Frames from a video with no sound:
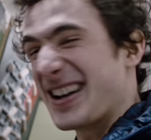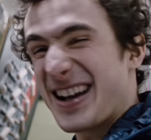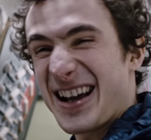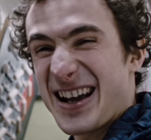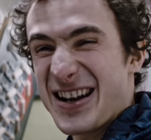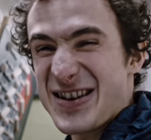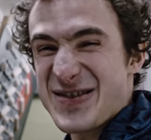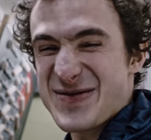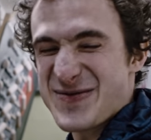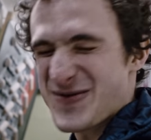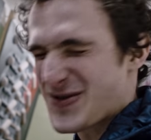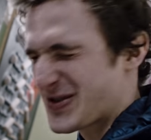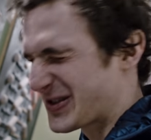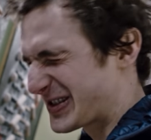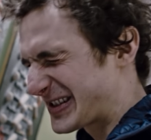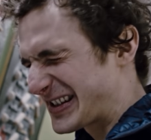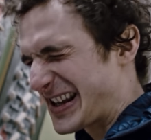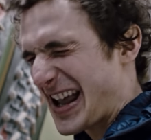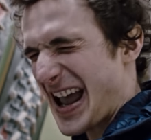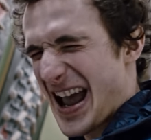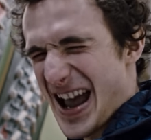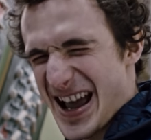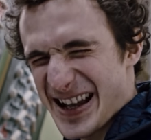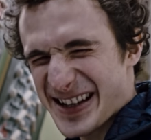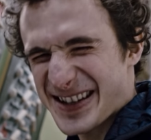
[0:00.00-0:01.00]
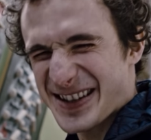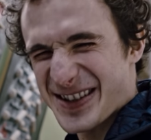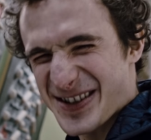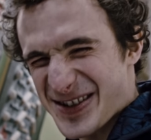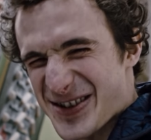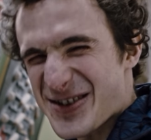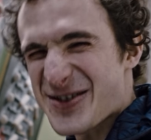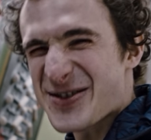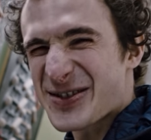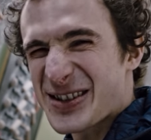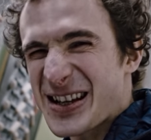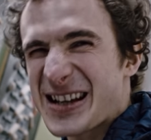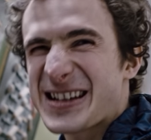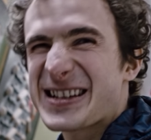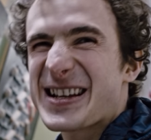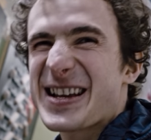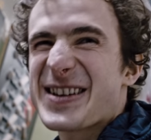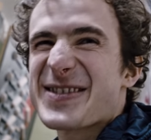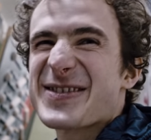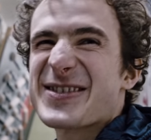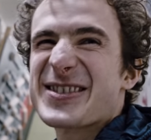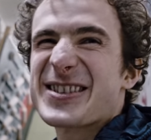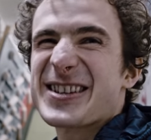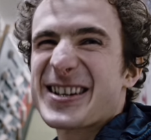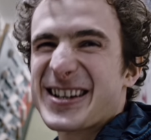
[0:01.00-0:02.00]
and it was as close as
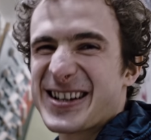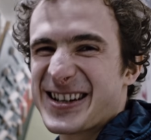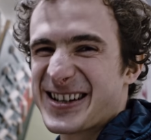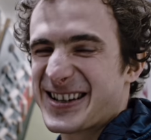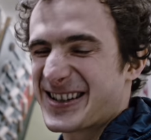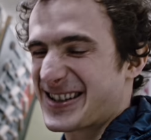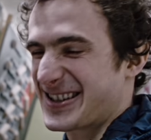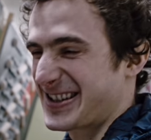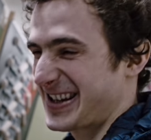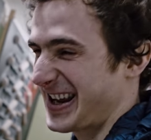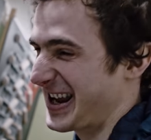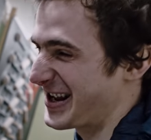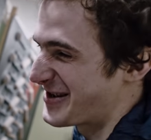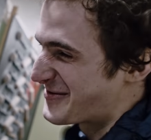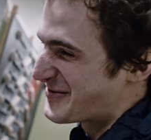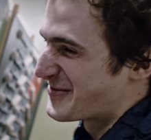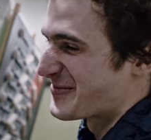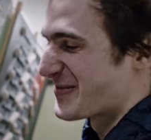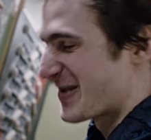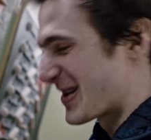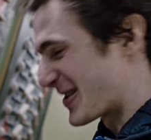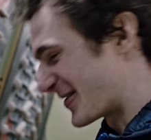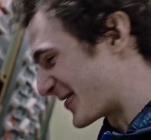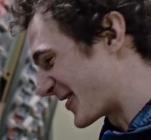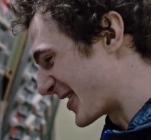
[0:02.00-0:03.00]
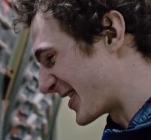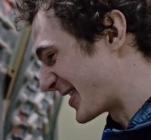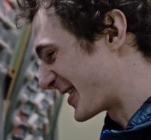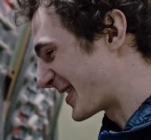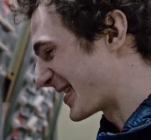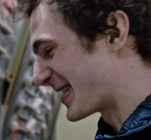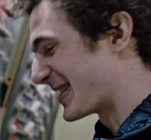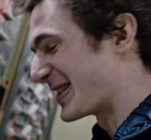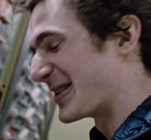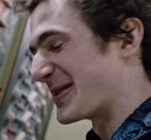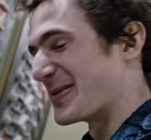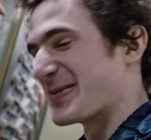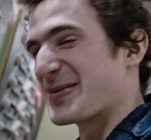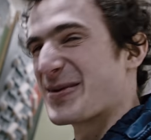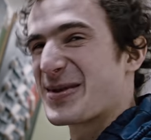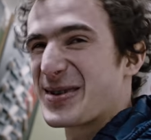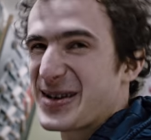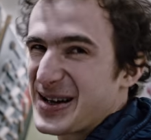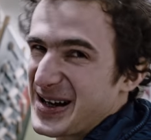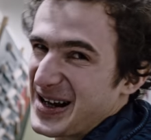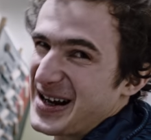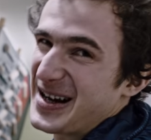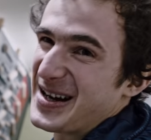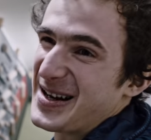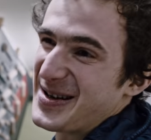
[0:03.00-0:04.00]
ever. And on my right arm,
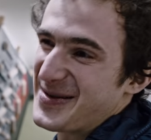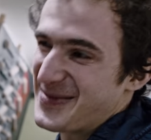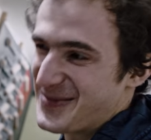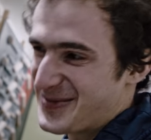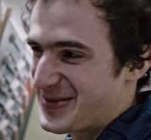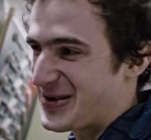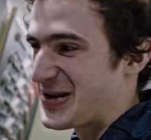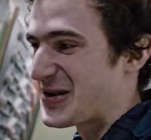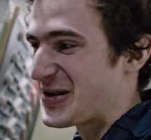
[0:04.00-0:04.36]
I'm